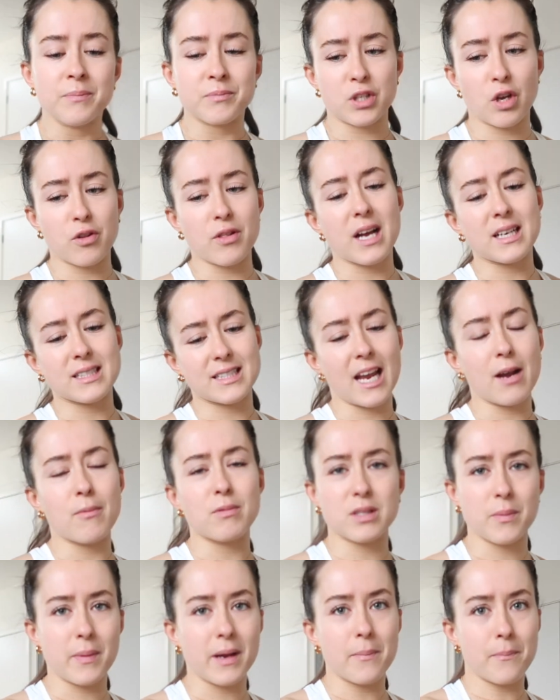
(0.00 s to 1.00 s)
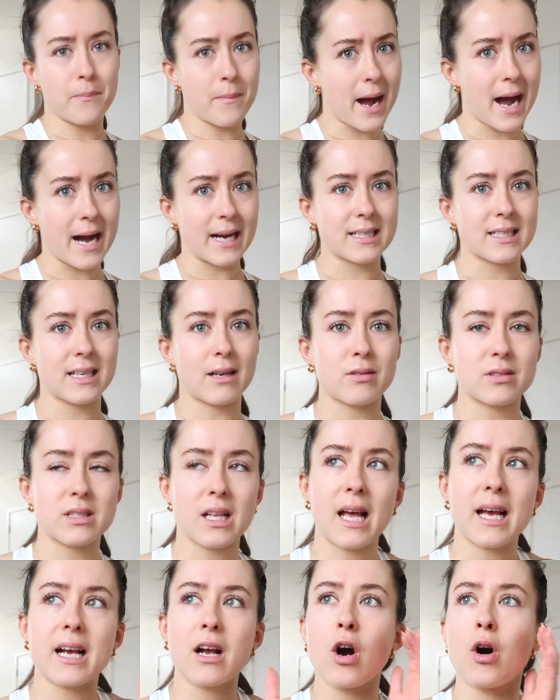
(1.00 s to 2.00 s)
So that day was a bit mad and I was
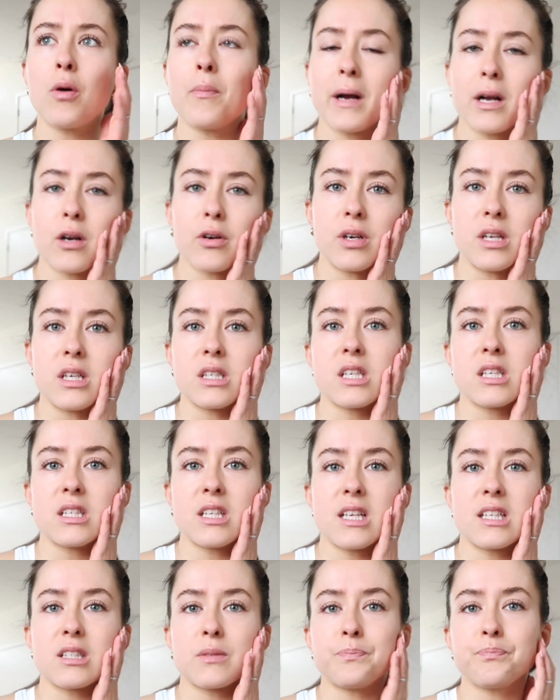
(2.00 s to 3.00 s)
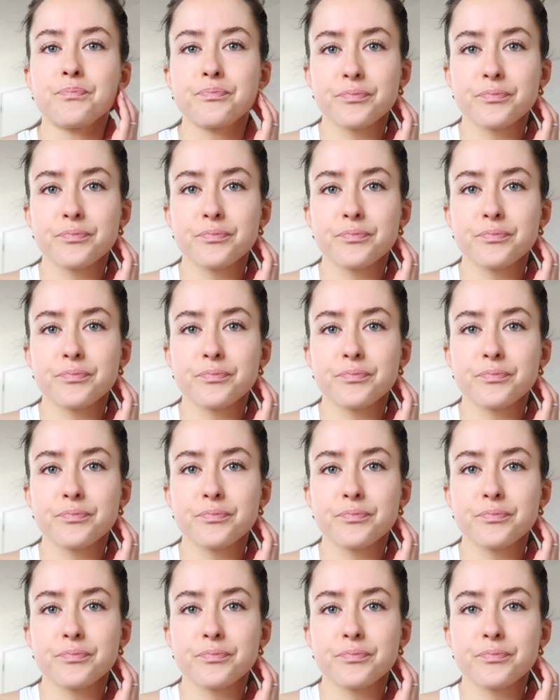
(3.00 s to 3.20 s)
like, oh my goodness, this is